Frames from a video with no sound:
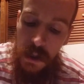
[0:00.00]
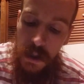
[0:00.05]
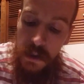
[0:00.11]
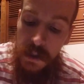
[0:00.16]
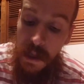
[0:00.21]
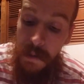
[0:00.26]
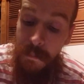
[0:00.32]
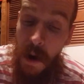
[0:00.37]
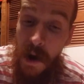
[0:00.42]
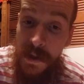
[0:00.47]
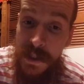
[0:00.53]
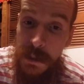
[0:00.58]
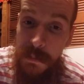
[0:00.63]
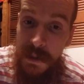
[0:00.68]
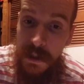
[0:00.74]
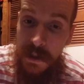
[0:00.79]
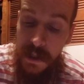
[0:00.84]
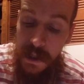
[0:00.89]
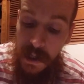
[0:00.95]
the
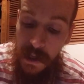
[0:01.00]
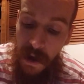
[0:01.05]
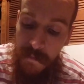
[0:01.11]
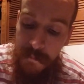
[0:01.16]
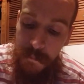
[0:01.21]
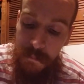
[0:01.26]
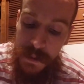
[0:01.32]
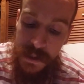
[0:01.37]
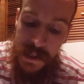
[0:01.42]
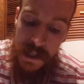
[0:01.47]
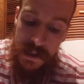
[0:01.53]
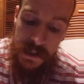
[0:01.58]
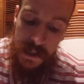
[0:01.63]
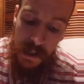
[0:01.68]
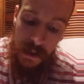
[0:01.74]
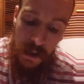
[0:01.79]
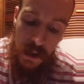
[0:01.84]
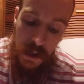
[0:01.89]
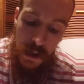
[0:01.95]
impossibility of
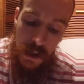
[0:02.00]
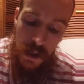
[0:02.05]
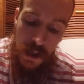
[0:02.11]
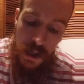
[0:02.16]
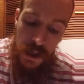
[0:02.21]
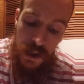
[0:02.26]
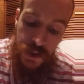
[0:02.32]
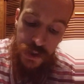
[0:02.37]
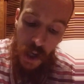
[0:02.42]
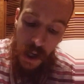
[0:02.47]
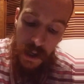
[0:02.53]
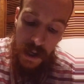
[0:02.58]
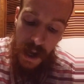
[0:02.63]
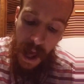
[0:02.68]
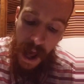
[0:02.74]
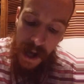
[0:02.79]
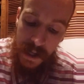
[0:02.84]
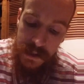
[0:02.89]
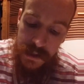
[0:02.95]
possessing. Shun
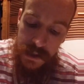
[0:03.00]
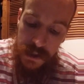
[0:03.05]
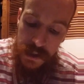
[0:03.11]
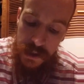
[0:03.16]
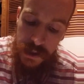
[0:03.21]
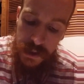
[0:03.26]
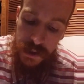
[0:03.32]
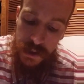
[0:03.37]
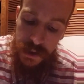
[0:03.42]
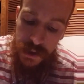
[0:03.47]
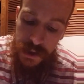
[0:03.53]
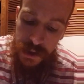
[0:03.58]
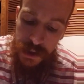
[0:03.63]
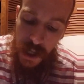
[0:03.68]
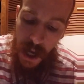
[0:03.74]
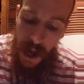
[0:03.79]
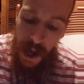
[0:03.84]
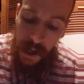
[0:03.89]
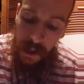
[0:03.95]
X
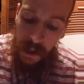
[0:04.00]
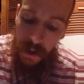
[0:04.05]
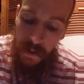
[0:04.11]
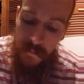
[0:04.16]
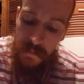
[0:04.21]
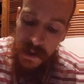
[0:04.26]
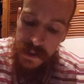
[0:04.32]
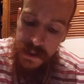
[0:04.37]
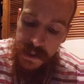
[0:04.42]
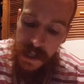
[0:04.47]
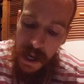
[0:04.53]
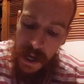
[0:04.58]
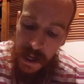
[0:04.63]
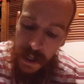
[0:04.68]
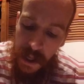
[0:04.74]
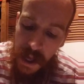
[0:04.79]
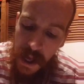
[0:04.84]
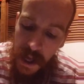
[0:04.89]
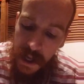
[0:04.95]
Chiang,
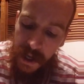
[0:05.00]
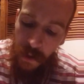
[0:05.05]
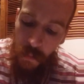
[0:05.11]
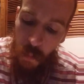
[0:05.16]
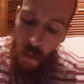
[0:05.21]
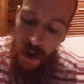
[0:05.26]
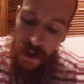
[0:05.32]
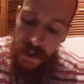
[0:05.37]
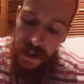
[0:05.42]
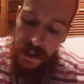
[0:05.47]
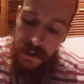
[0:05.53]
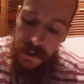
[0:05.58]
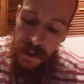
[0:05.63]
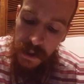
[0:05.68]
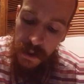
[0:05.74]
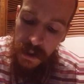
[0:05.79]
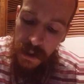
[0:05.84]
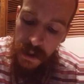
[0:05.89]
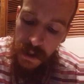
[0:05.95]
saying, "Can one get
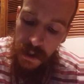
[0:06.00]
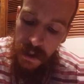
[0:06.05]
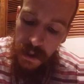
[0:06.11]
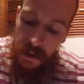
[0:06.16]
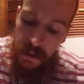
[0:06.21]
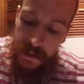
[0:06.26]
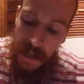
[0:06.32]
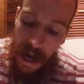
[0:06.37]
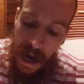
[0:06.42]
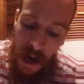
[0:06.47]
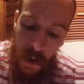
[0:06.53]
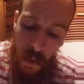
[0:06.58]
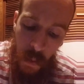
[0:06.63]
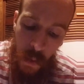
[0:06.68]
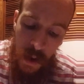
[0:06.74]
Tao